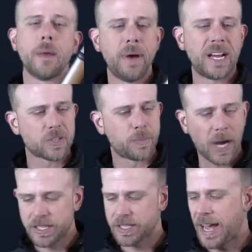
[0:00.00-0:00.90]
the best
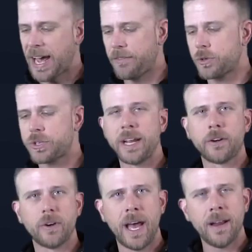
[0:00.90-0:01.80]
spots to have those
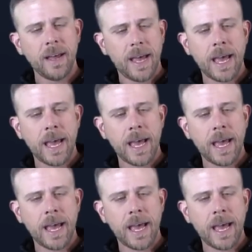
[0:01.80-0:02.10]
anchored at.